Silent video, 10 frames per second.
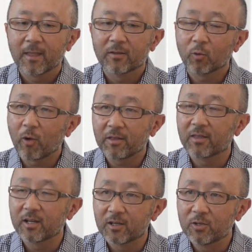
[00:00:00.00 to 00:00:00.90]
the right
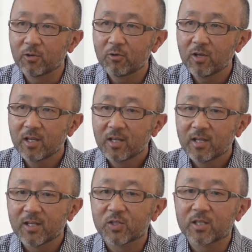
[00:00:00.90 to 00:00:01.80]
thing to do,
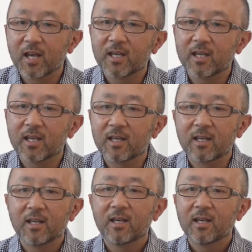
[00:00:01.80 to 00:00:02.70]
is taking
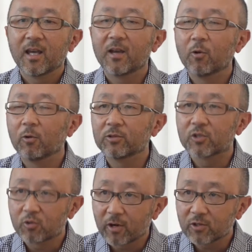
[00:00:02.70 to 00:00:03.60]
an old
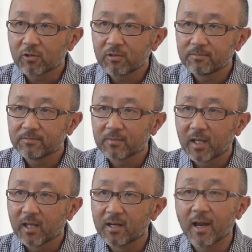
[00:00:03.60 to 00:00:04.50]
structure,
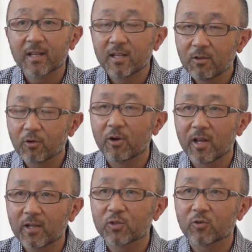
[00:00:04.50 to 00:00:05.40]
a
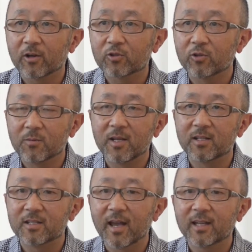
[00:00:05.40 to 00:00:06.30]
1938 structure to be
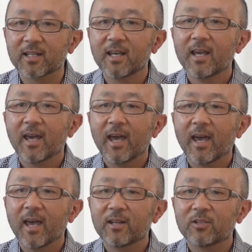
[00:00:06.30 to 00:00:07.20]
exact,
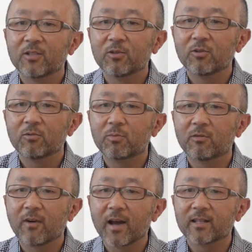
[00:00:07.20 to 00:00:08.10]
and to
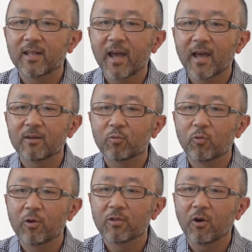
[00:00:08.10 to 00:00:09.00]
provide that
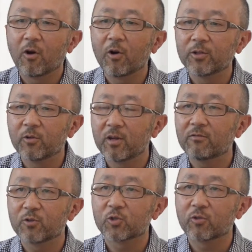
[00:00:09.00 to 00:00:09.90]
with all new
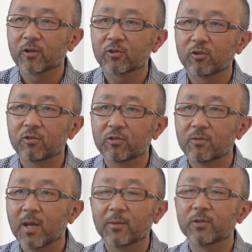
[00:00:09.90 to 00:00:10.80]
infrastructure to
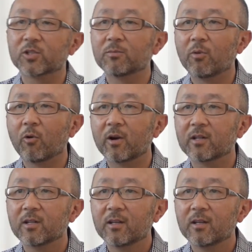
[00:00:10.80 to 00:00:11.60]
be able to support